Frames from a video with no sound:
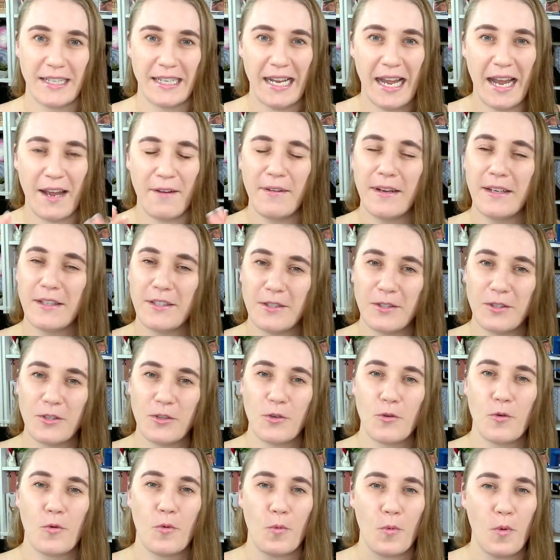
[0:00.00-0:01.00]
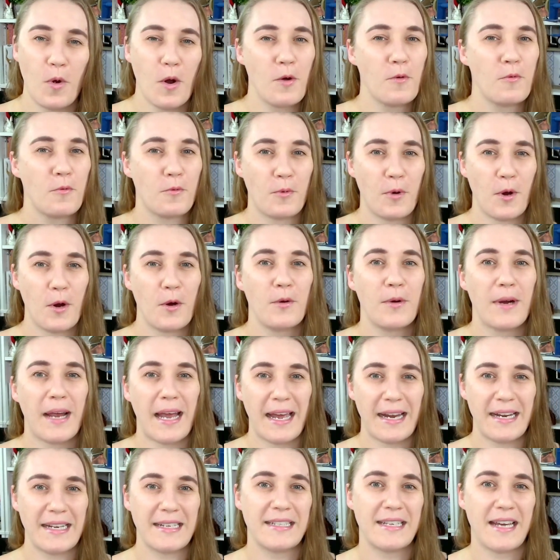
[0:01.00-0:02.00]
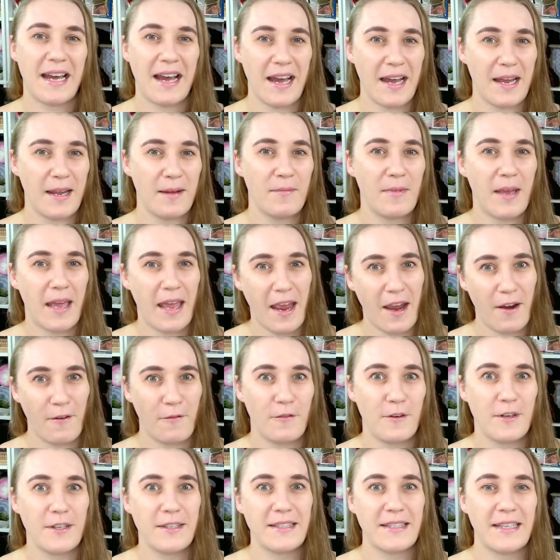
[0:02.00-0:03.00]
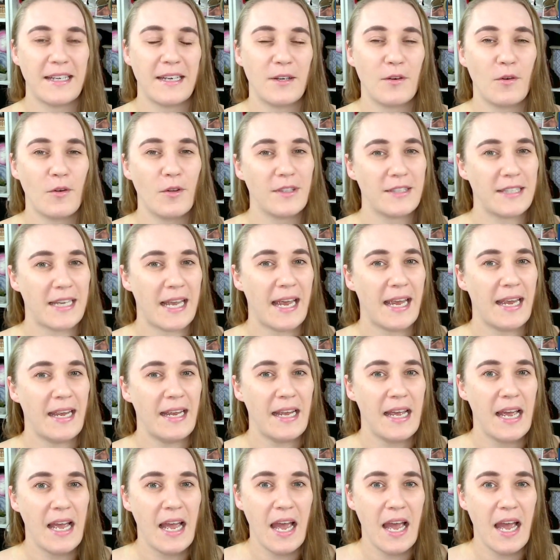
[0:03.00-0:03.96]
And having to do 1 row at a time every single day